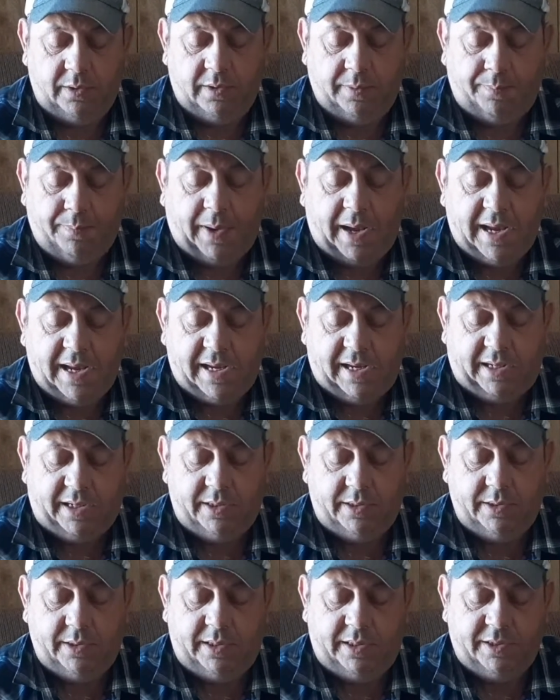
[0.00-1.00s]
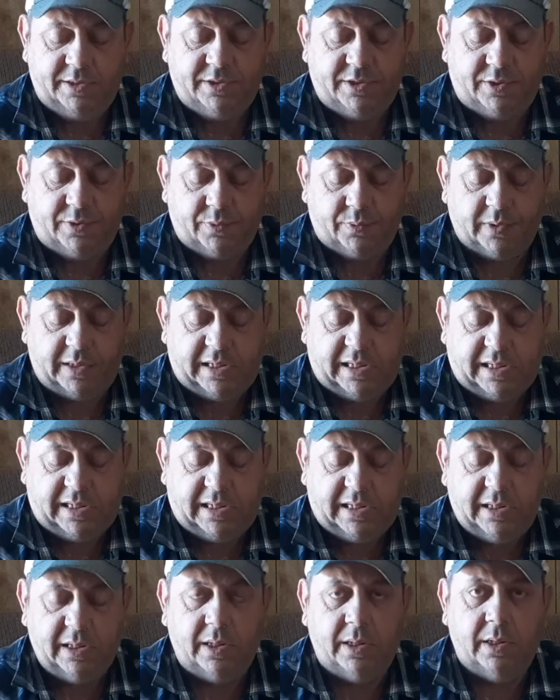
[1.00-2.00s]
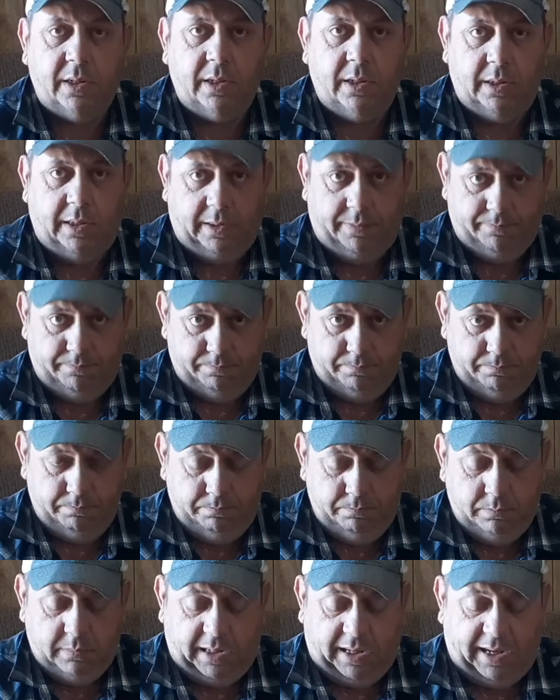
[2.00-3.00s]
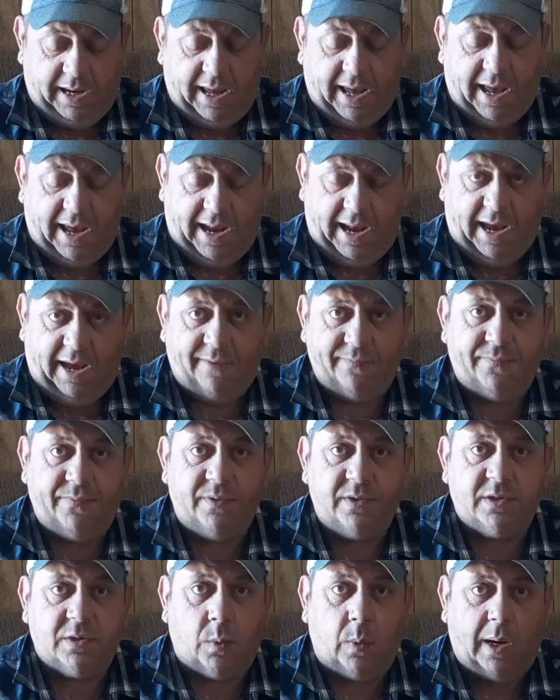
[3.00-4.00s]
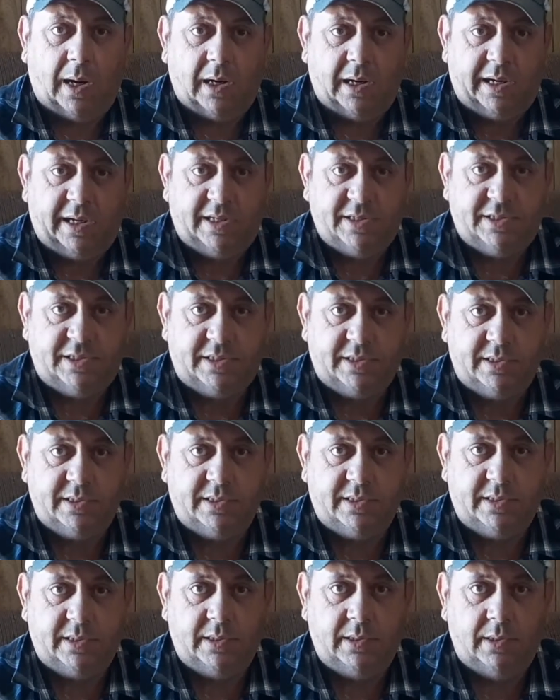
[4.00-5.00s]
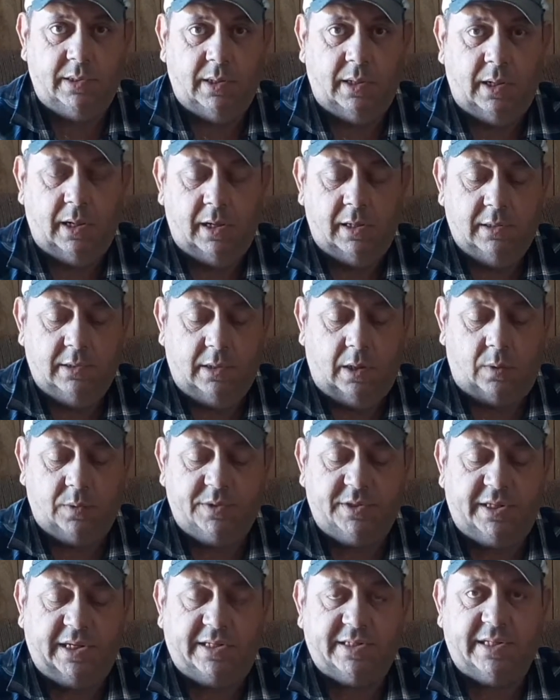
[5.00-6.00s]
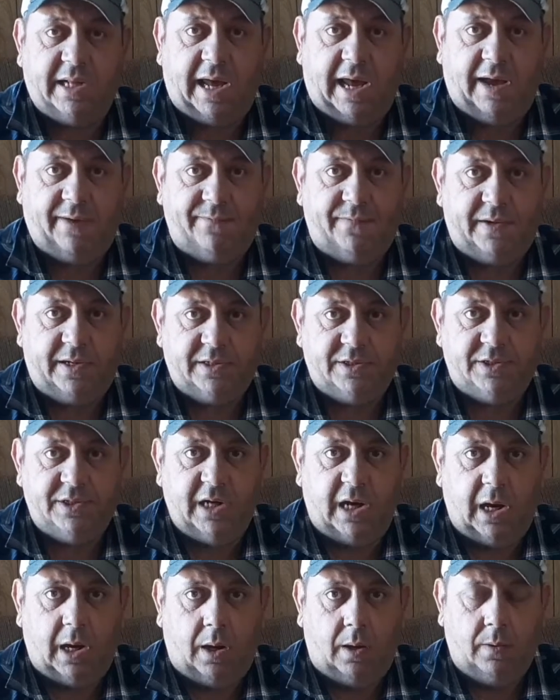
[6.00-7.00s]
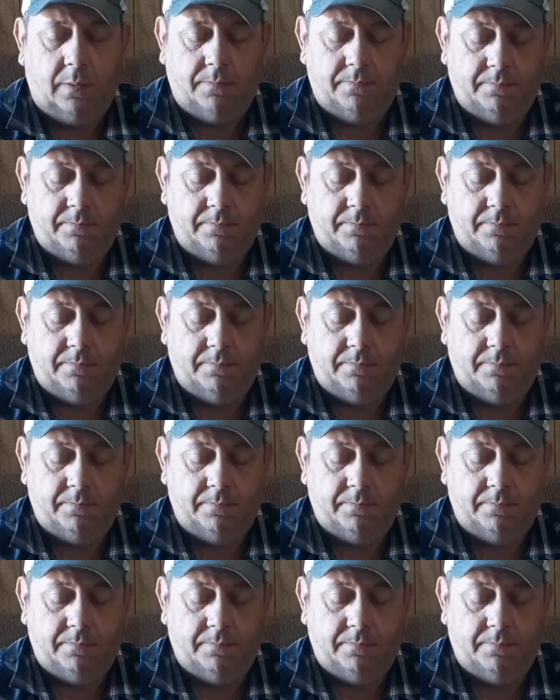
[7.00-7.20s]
the pan is 3.5 square inches on a 6.5 inch jaw.